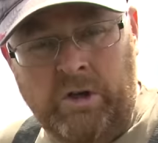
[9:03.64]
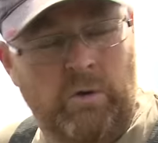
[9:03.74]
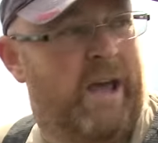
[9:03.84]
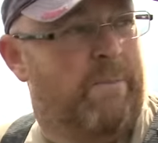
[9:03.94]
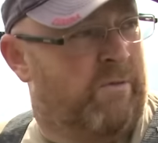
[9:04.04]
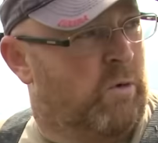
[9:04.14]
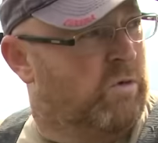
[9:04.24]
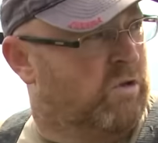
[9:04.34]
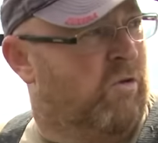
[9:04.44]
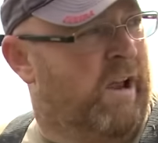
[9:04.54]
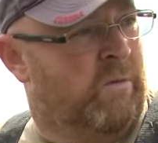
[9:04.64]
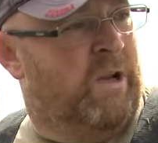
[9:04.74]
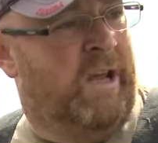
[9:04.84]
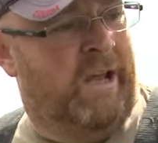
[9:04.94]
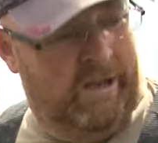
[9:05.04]
do that, but of course the ground,
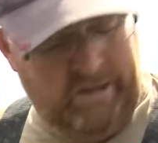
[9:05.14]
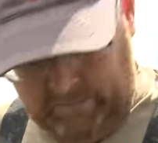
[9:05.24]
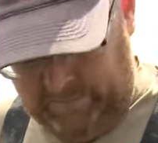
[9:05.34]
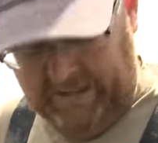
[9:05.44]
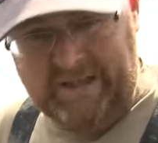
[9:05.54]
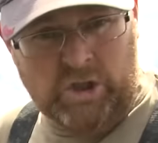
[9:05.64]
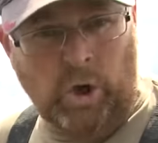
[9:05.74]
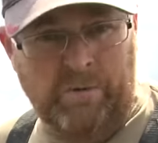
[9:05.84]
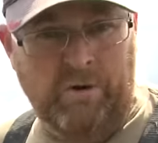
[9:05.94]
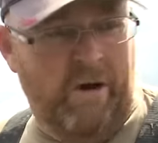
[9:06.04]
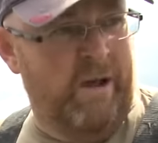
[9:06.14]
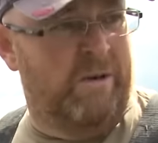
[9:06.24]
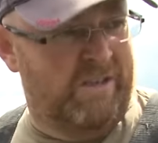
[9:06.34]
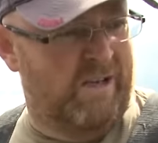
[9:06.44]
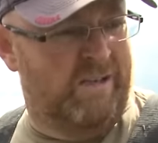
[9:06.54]
particularly the top of the
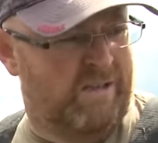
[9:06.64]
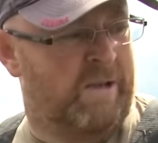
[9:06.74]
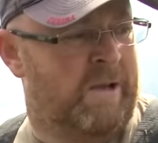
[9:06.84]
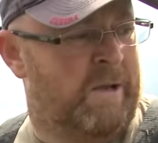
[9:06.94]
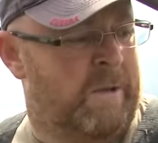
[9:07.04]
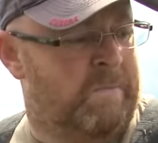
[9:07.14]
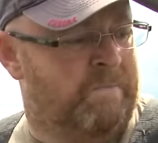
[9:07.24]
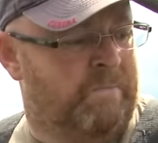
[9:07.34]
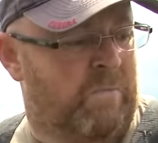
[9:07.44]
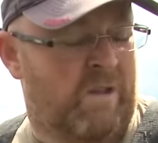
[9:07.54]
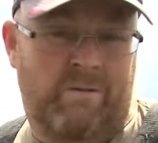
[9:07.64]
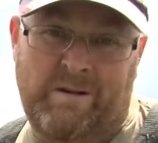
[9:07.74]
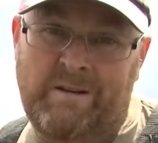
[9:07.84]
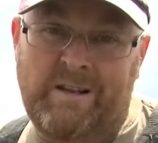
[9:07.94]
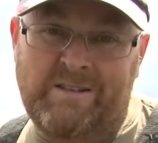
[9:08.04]
ground, is
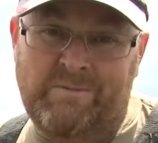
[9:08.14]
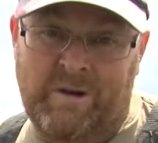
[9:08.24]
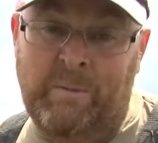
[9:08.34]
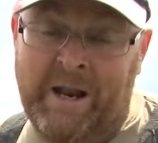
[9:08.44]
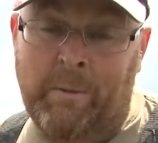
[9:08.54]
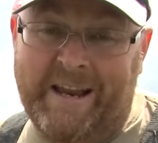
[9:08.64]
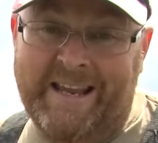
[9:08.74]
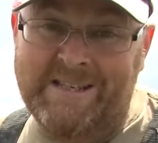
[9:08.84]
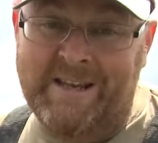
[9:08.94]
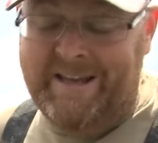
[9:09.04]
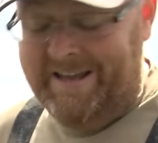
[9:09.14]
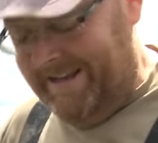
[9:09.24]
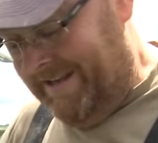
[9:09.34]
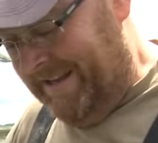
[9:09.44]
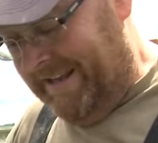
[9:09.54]
well, we know what it is,
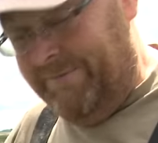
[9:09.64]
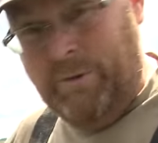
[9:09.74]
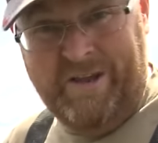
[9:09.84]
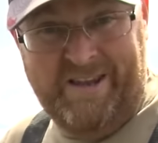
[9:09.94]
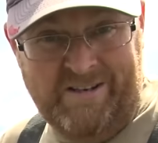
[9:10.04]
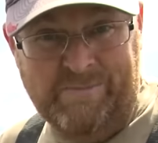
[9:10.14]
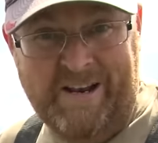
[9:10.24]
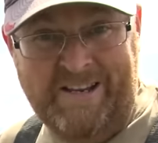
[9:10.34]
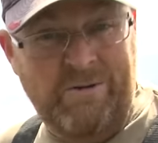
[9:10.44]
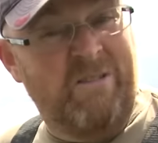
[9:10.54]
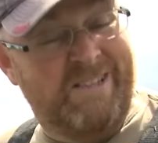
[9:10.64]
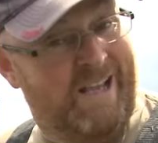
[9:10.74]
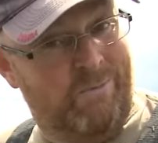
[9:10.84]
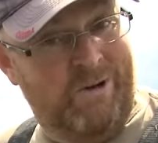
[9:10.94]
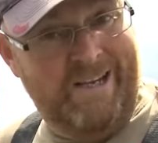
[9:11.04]
and if you were here to smell it, you know
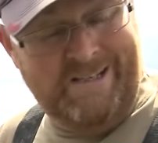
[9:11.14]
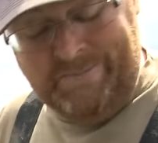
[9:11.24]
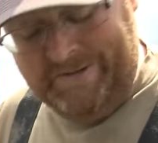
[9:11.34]
exactly what it is.